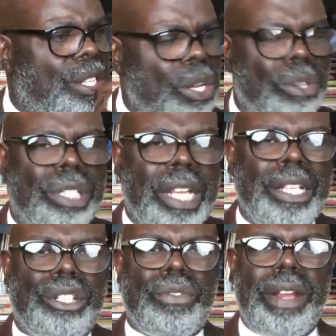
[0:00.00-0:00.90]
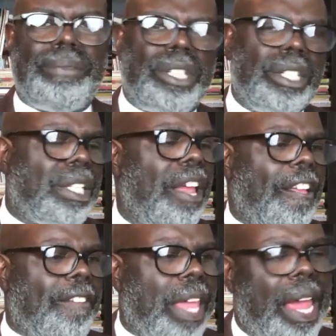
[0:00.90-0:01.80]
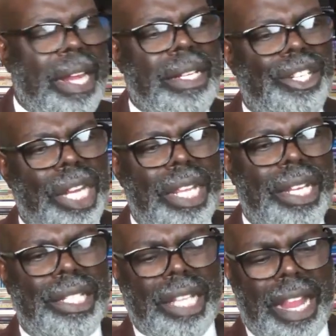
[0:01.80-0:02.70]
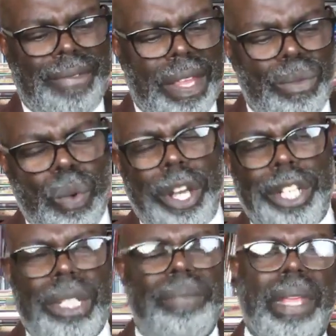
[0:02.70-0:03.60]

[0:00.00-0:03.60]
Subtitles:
using scriptures, and Jesus said, they worship